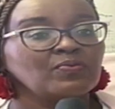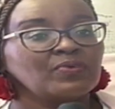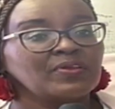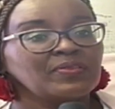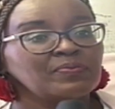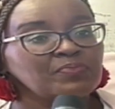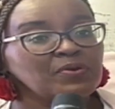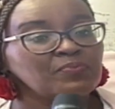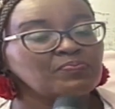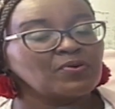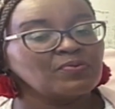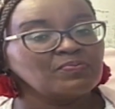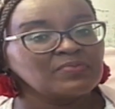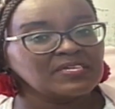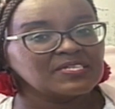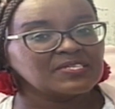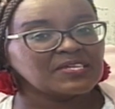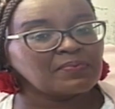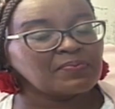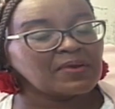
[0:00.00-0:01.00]
when people
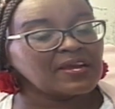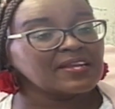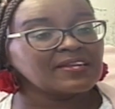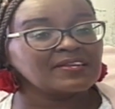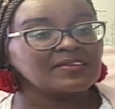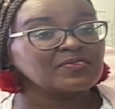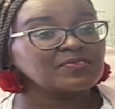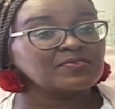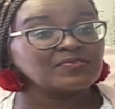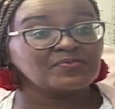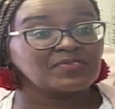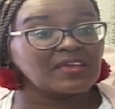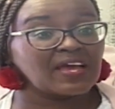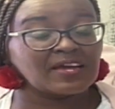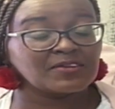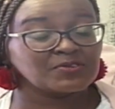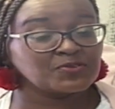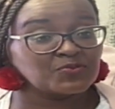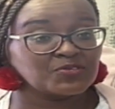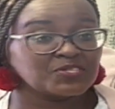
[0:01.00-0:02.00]
meet, apparently there
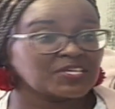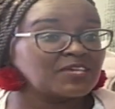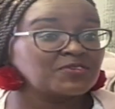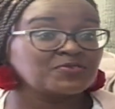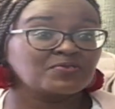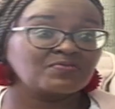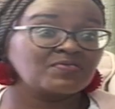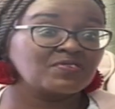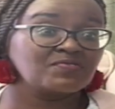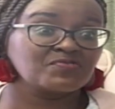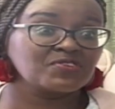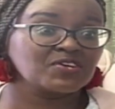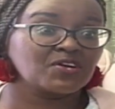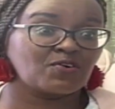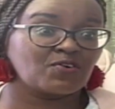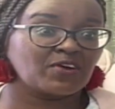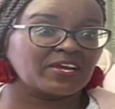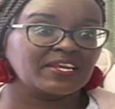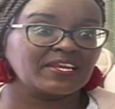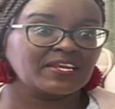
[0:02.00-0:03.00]
are two sides of every
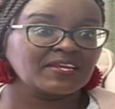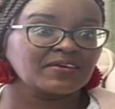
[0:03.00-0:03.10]
coin.